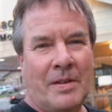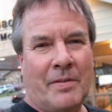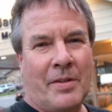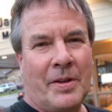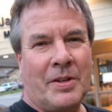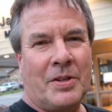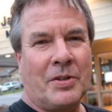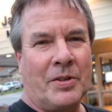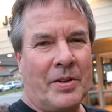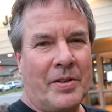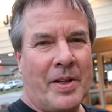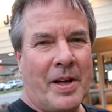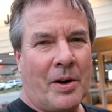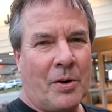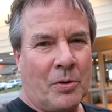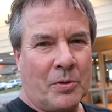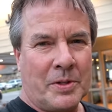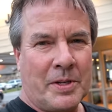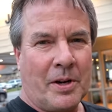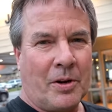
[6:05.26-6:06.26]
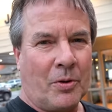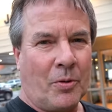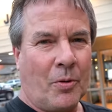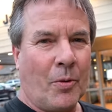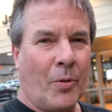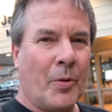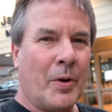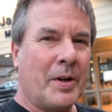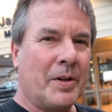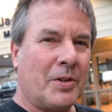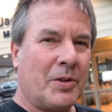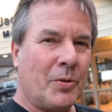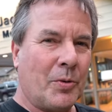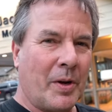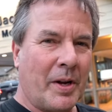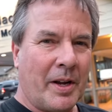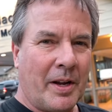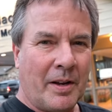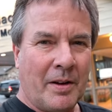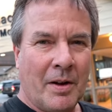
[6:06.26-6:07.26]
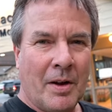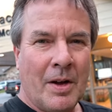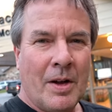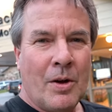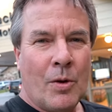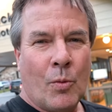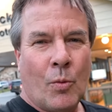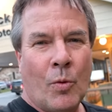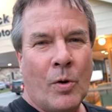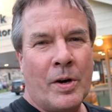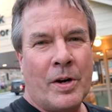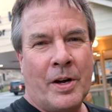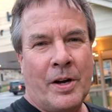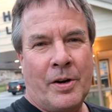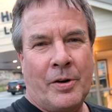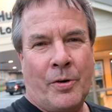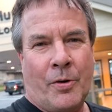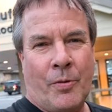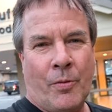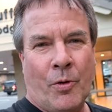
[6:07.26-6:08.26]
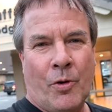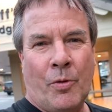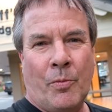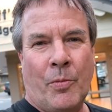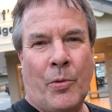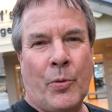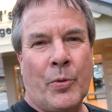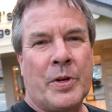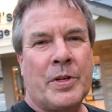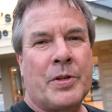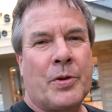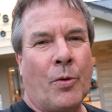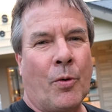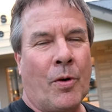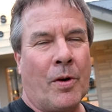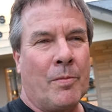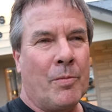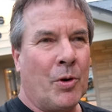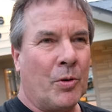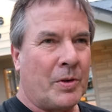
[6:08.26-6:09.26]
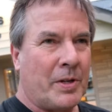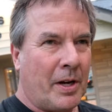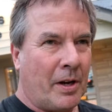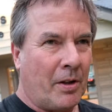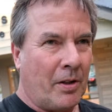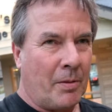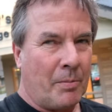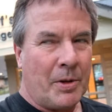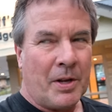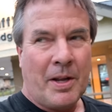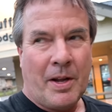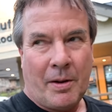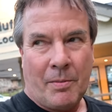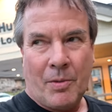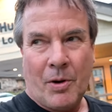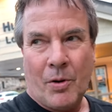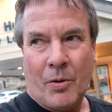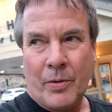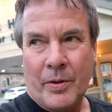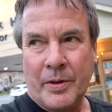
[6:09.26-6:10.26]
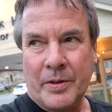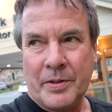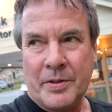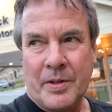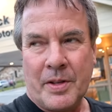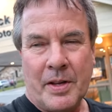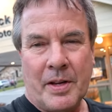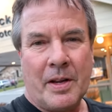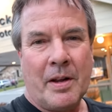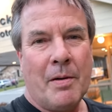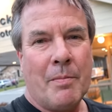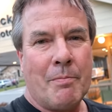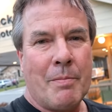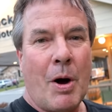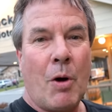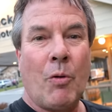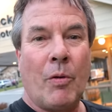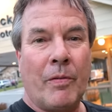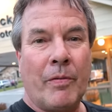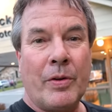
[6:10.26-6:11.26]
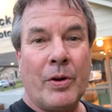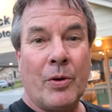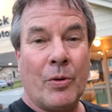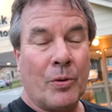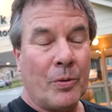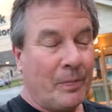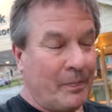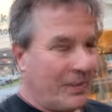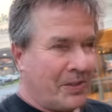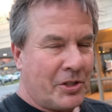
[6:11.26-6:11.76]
Eventually, that hotel grew into a 100 room, three story motel that became known as the Mountain View.